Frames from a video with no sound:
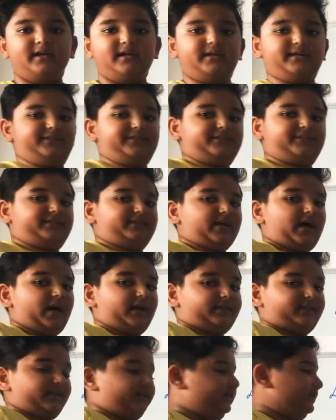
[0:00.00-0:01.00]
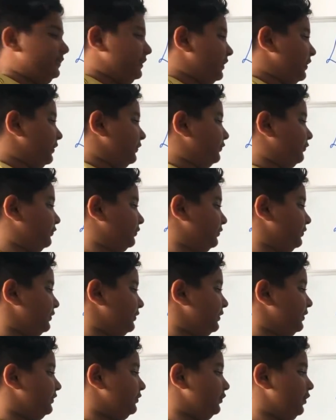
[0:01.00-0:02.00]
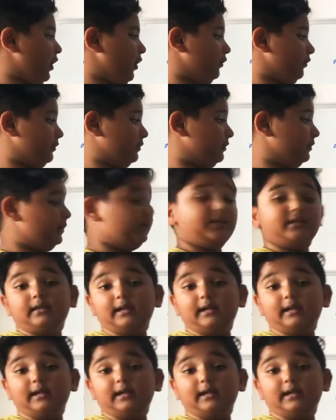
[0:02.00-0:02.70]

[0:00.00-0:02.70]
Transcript: it starts eating its yolk.